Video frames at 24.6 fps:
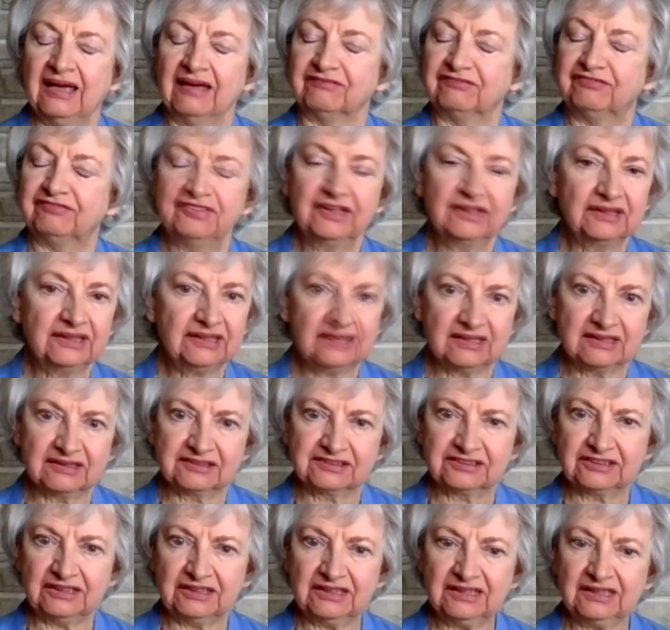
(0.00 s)
and filling
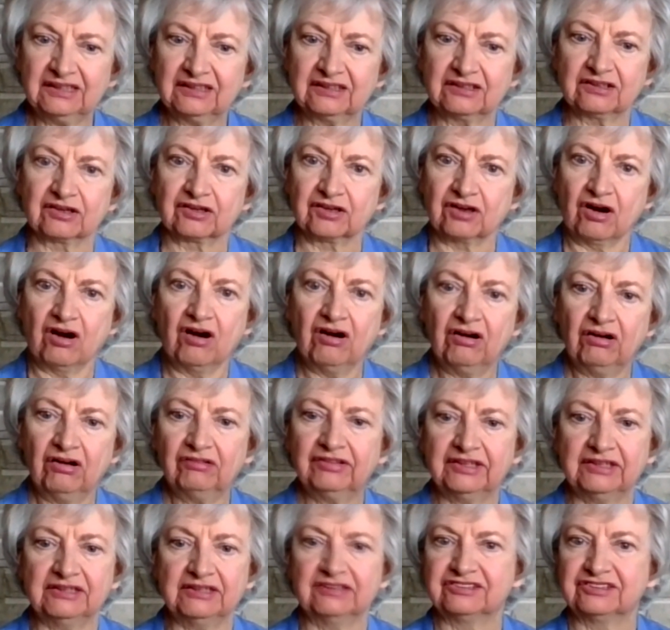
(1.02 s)
us in on all
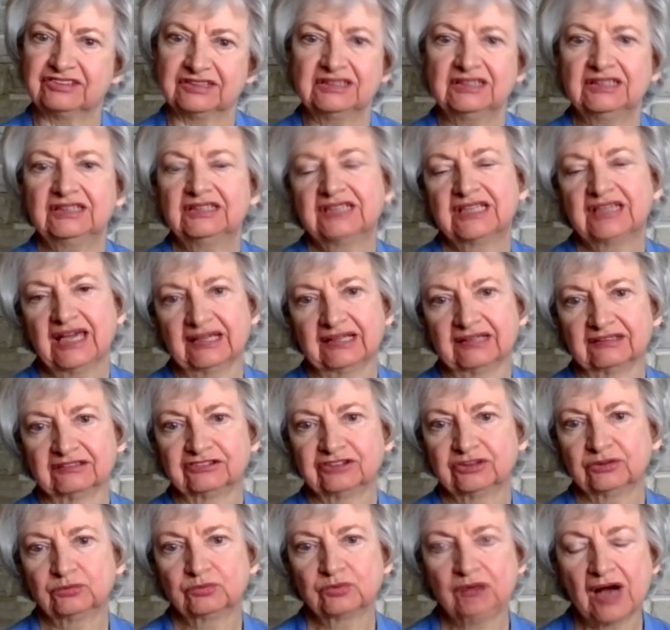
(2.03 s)
these details.
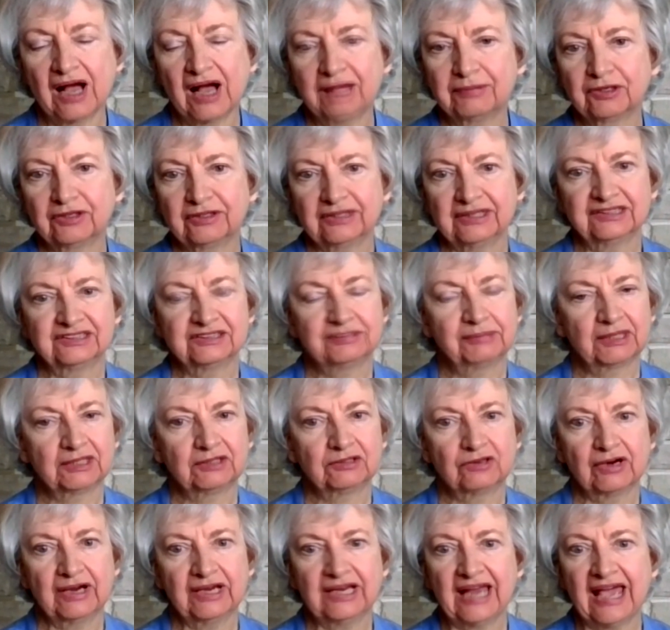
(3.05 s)
So Robert, it's been
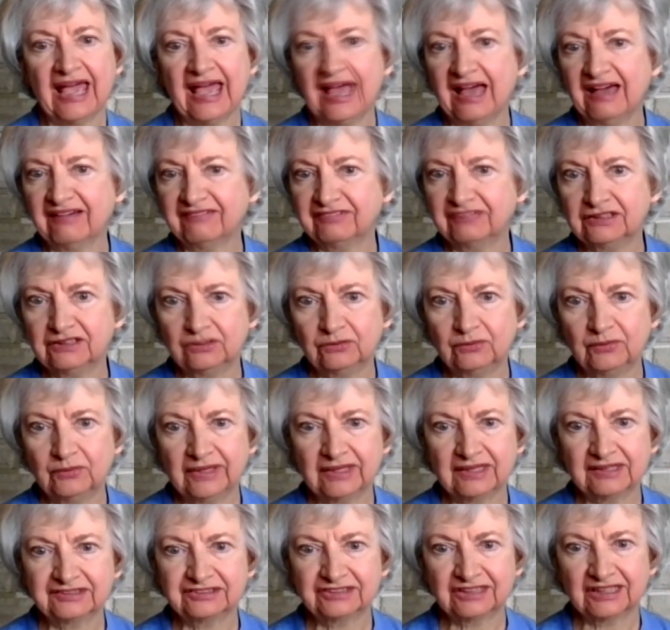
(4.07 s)
great having you
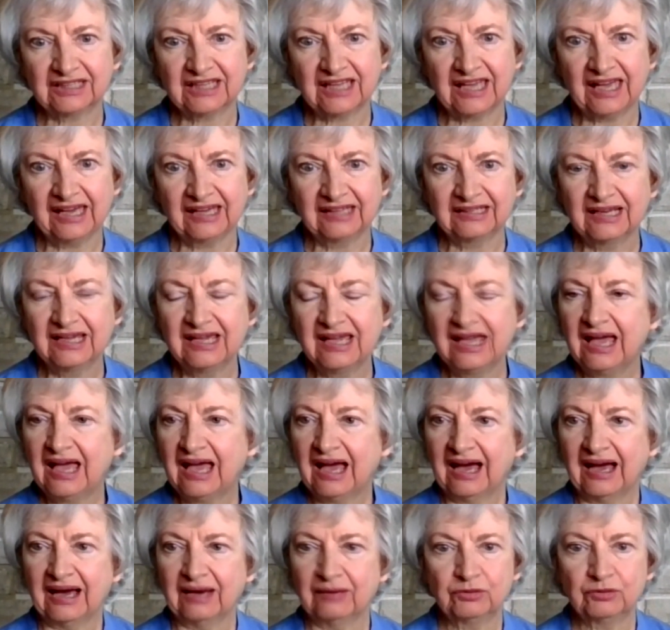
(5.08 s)
with us again.
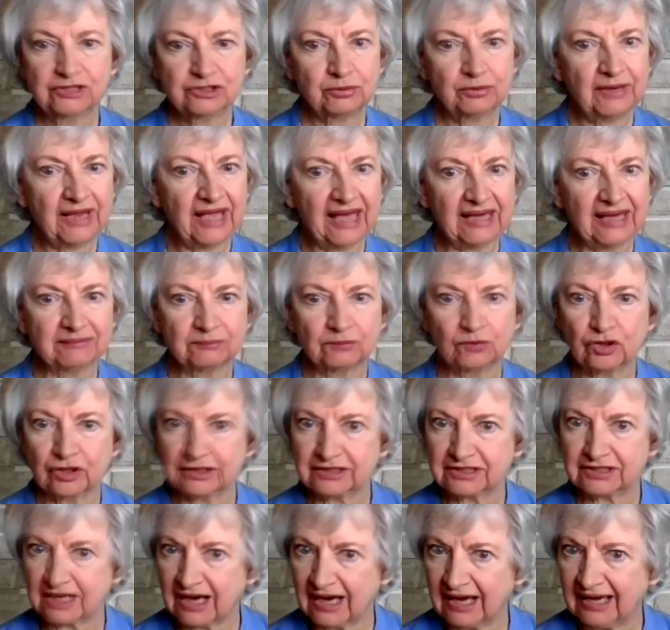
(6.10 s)
I wish we had more
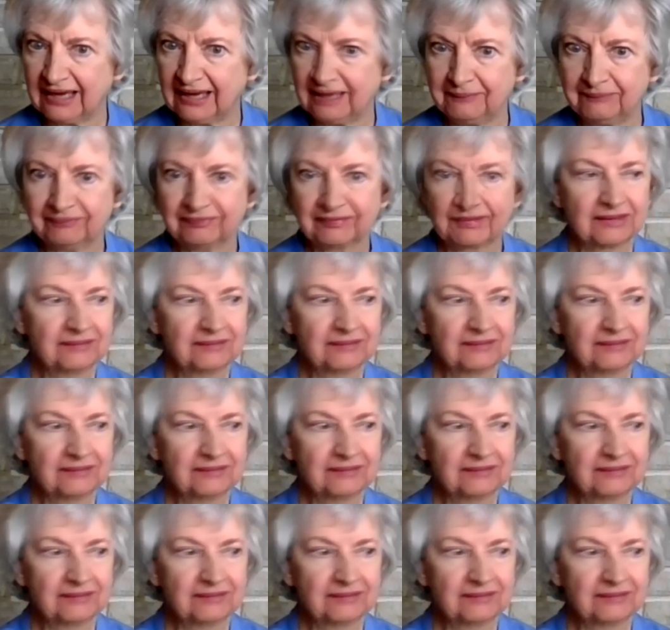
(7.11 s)
time.